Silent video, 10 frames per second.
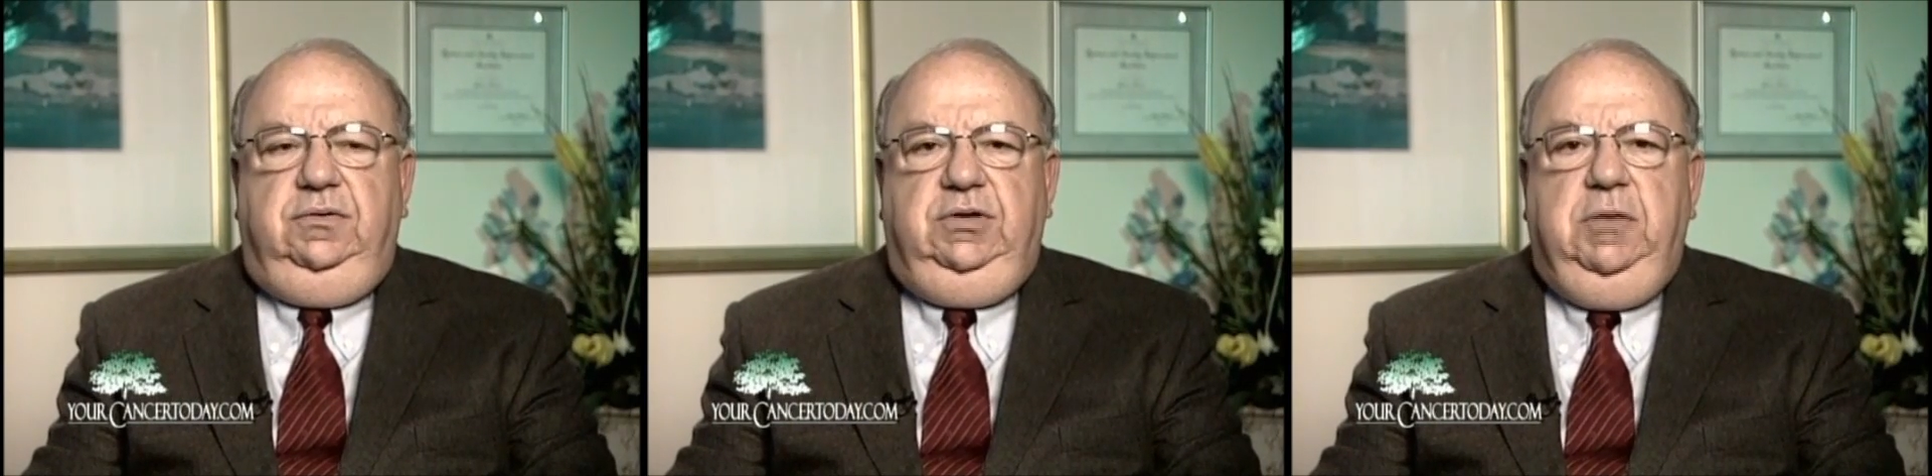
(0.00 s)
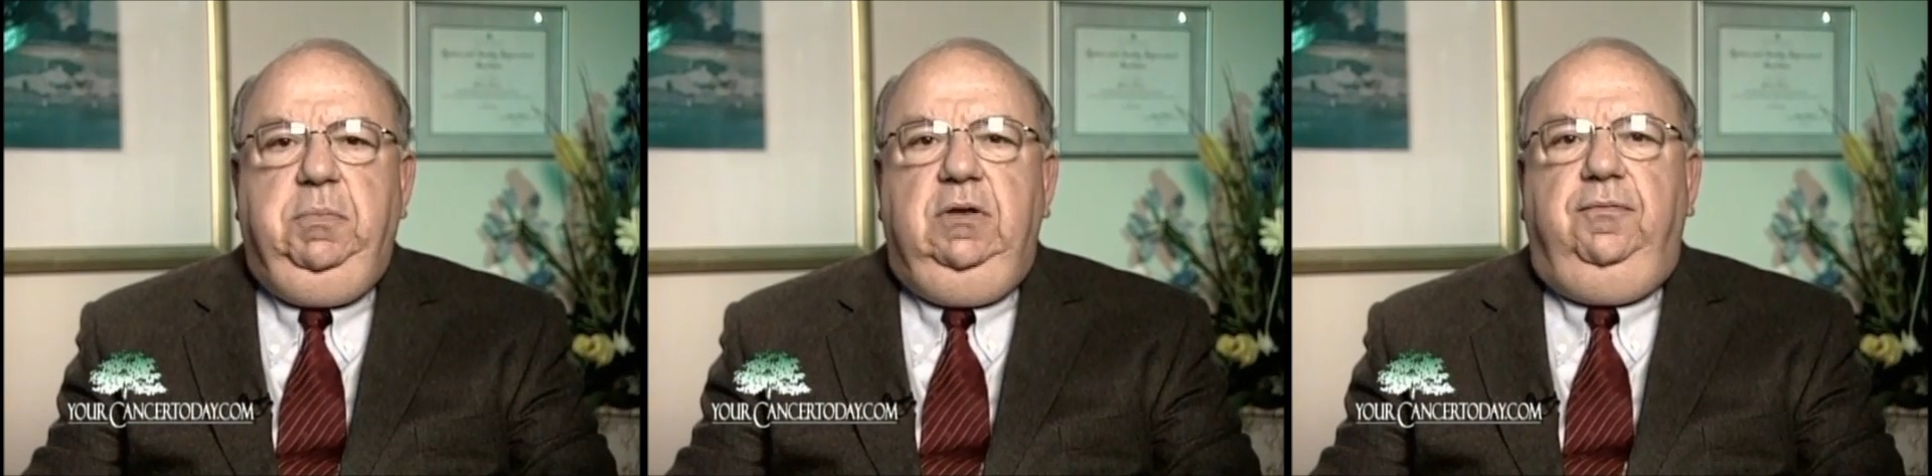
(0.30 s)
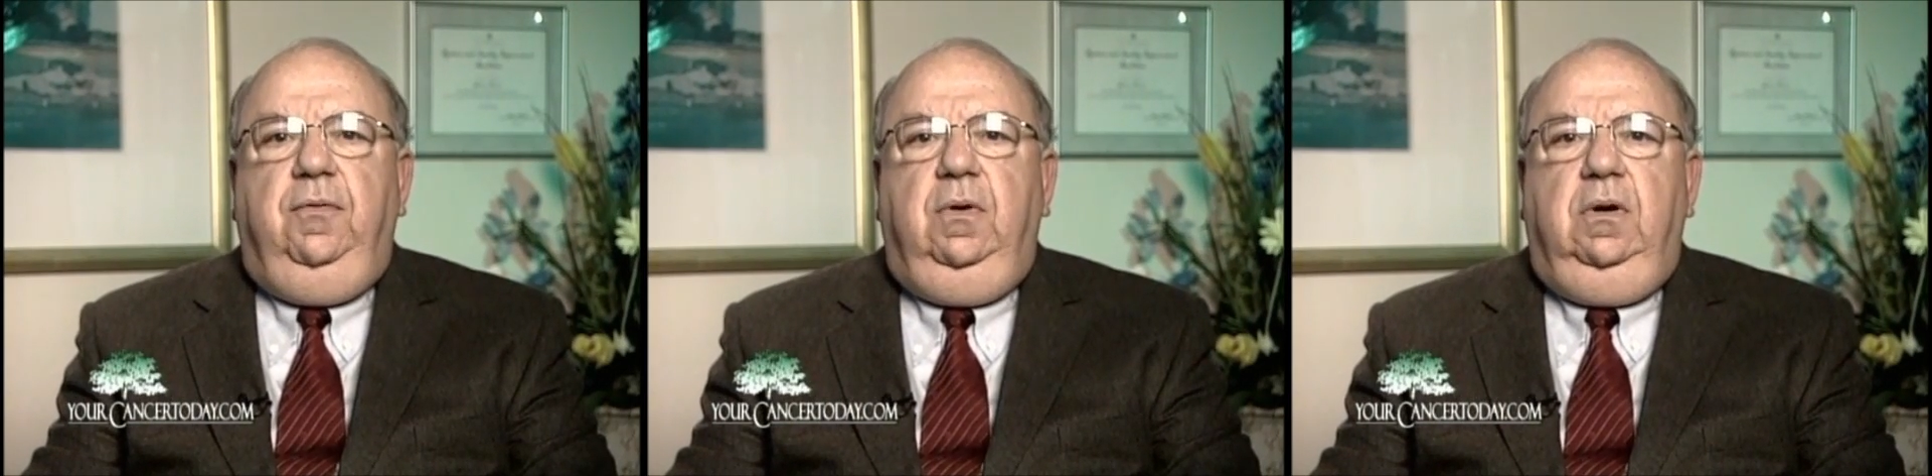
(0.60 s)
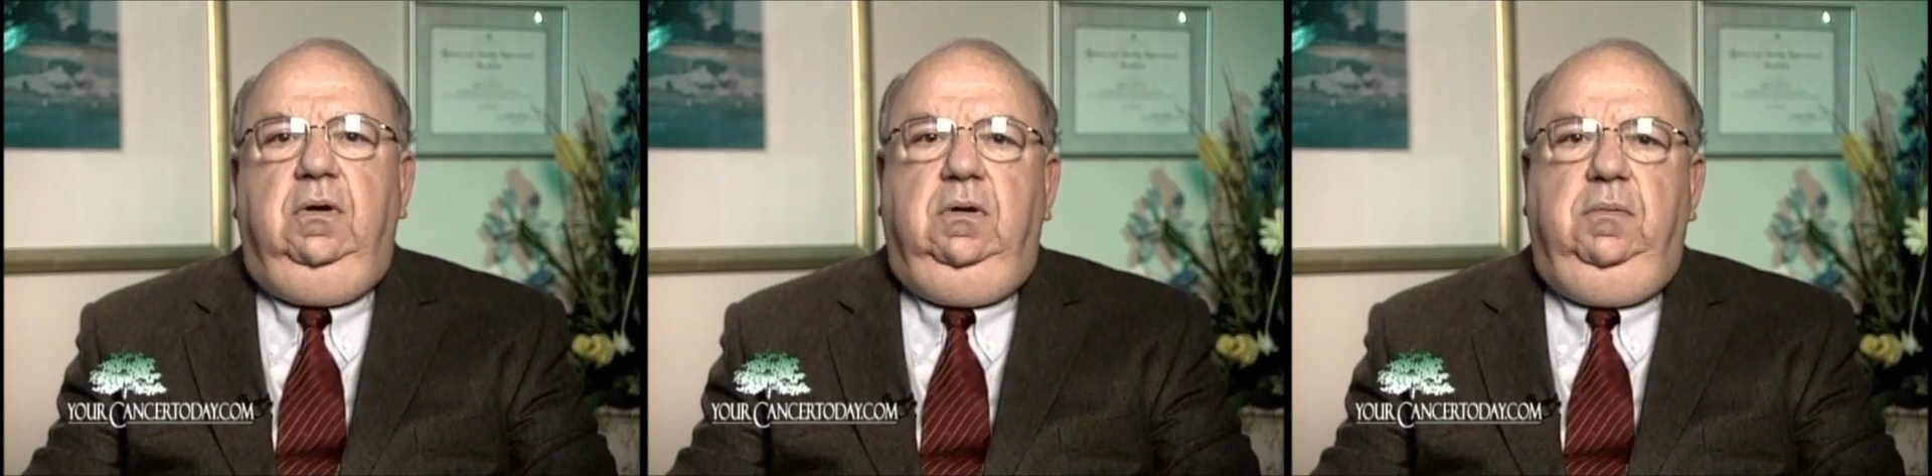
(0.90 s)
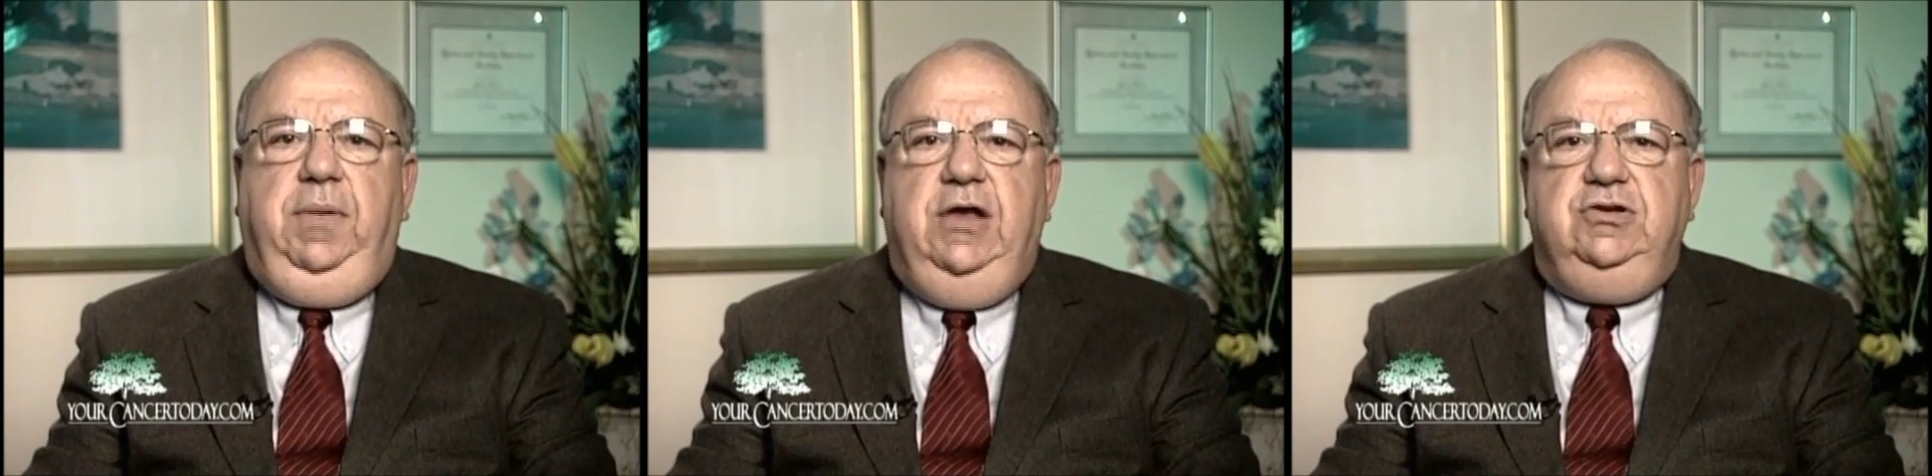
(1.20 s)
treatment for
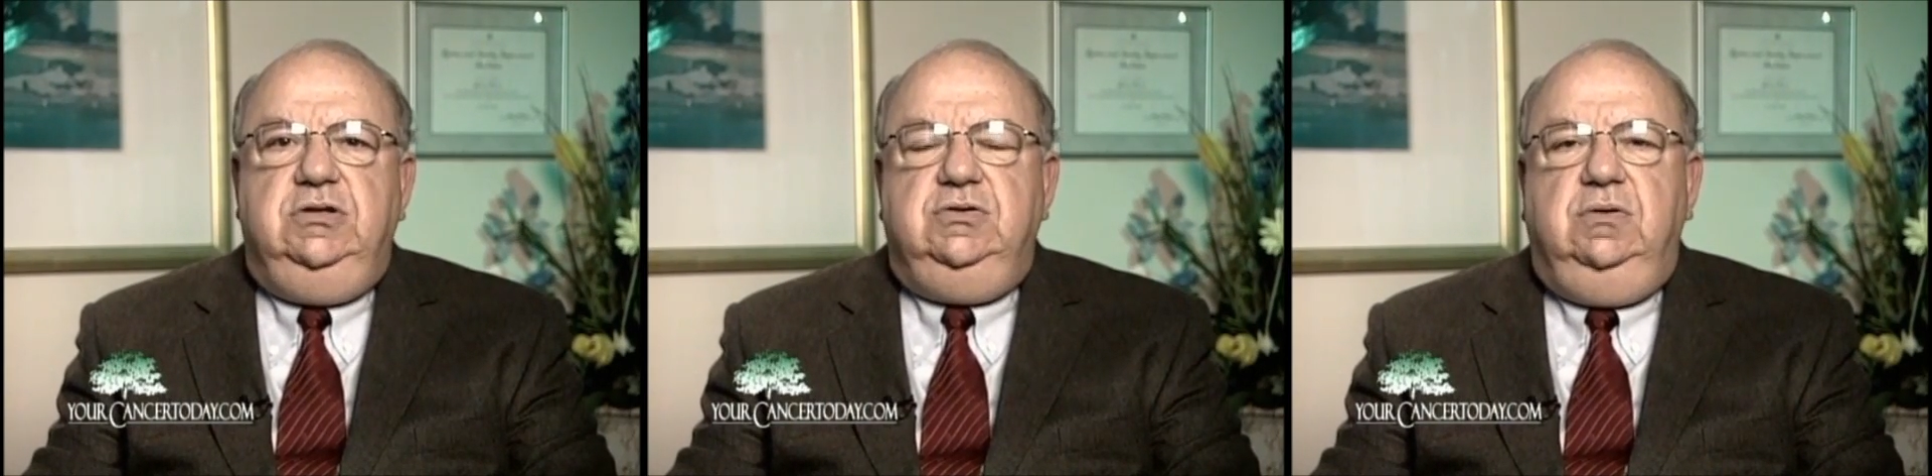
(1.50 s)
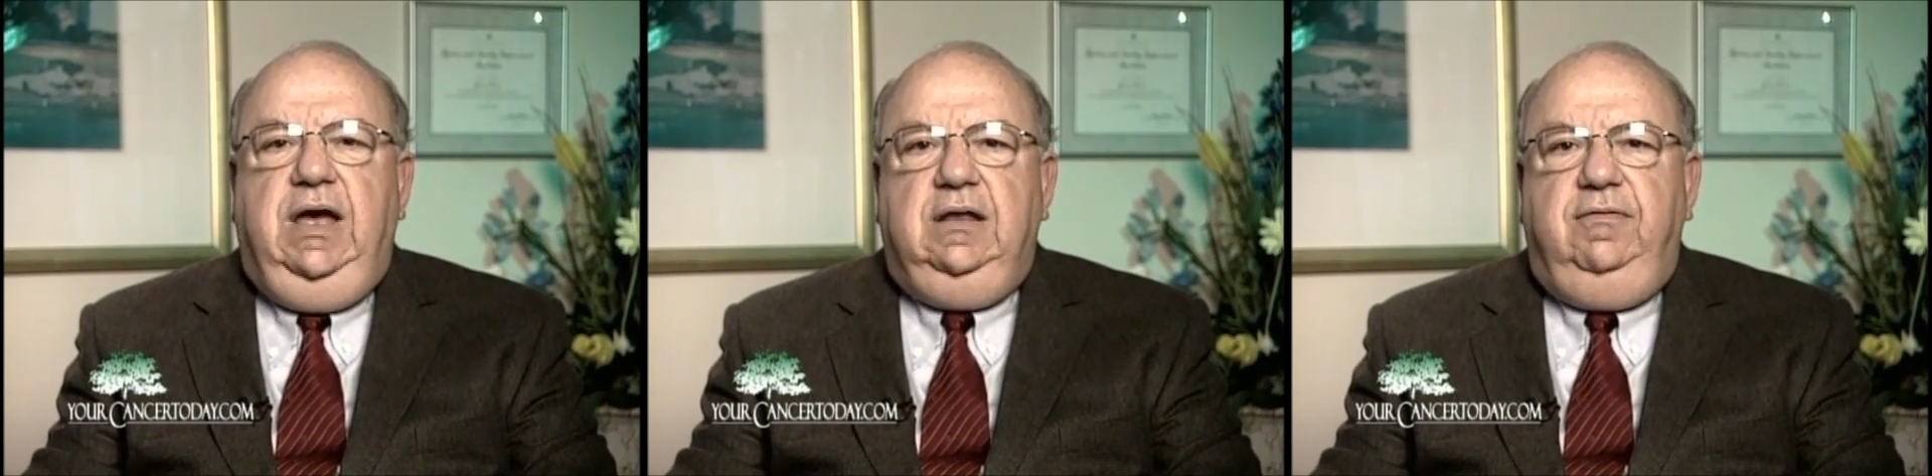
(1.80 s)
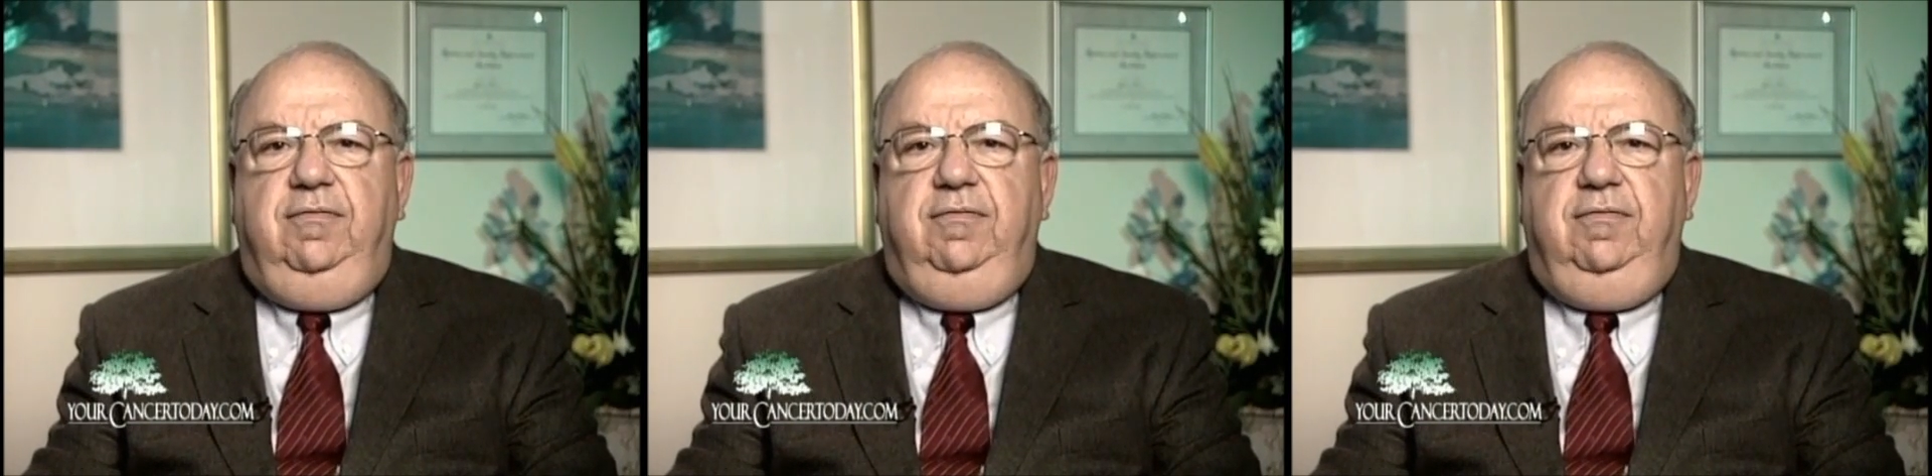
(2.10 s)
patients who had